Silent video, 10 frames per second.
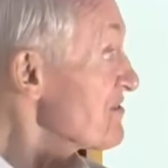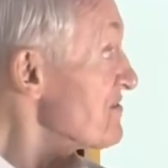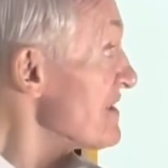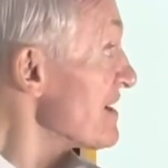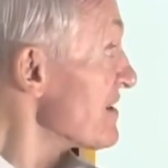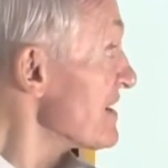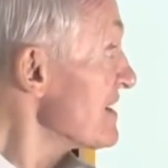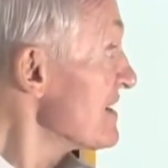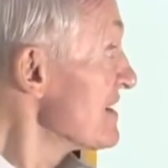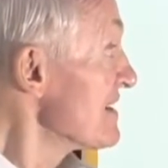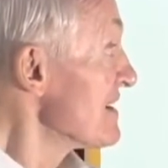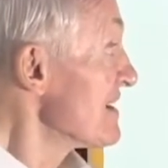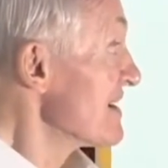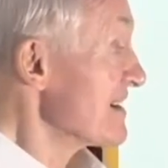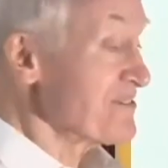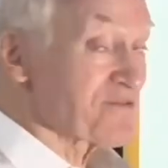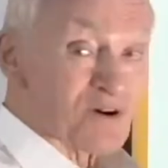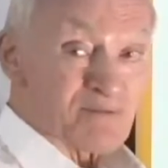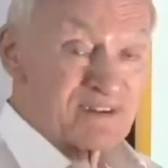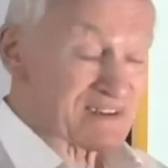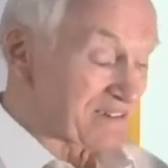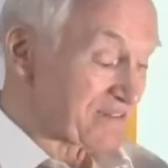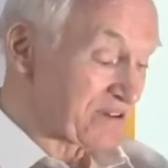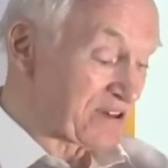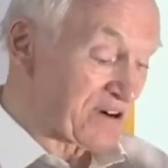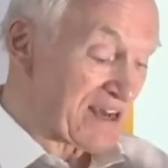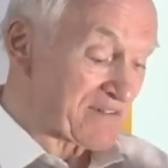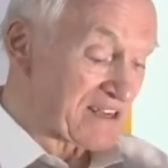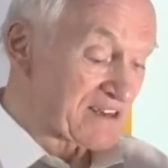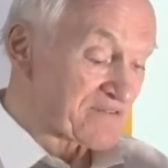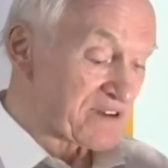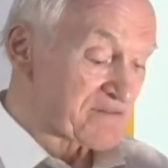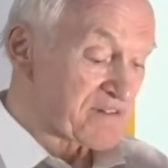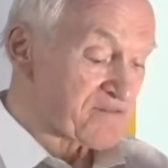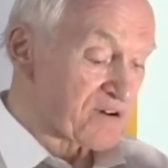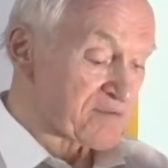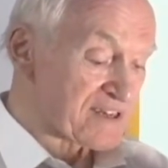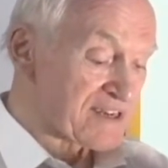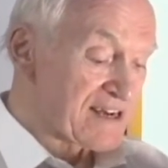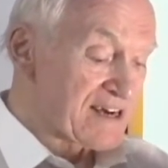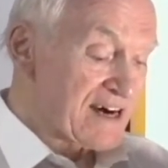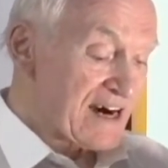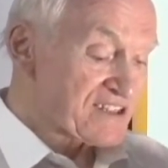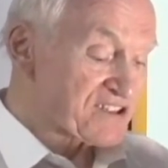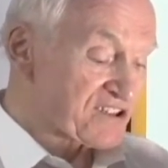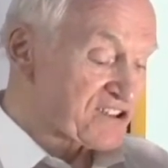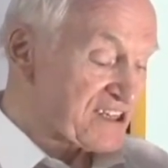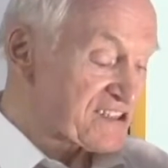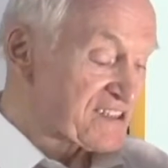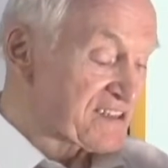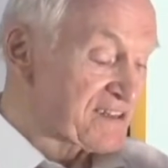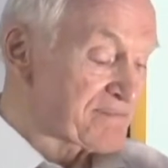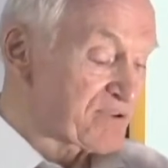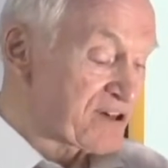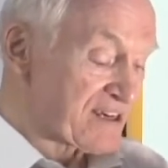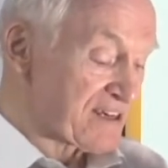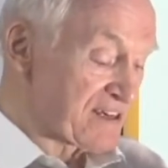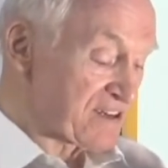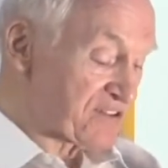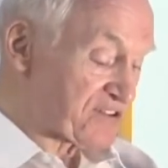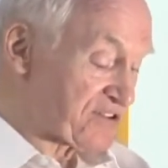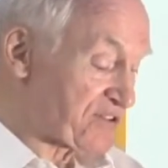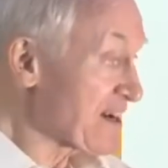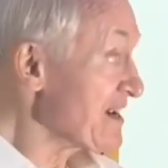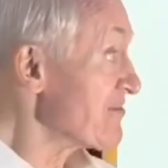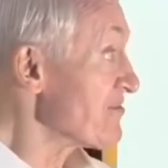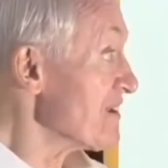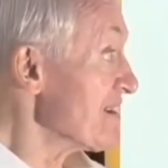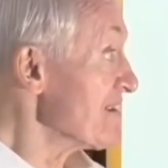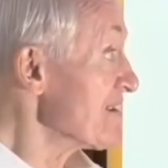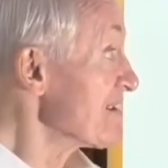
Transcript: very informative. We don't have anything in front of informative. I suggested the book to a friend.